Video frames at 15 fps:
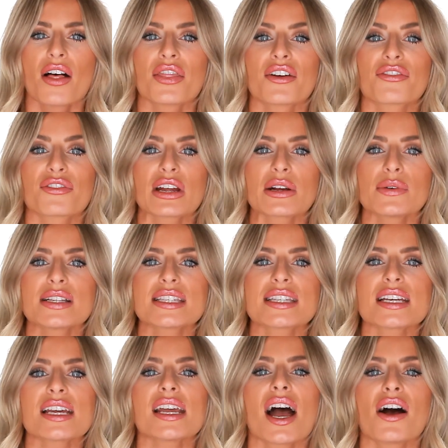The
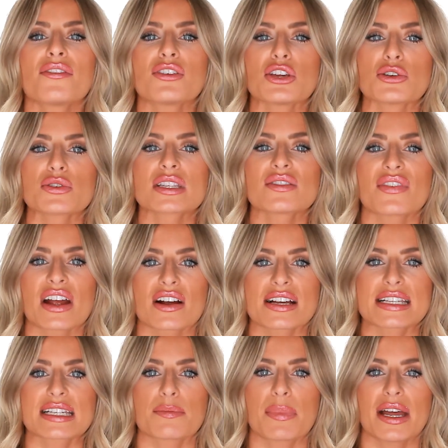frequency of use
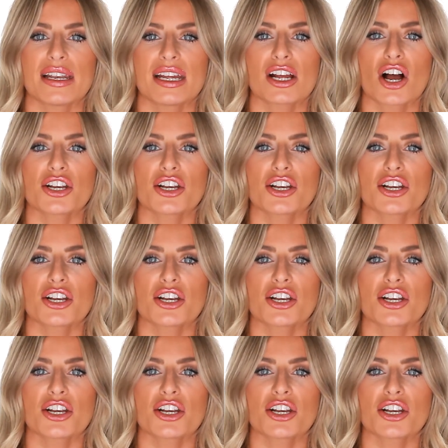varies depending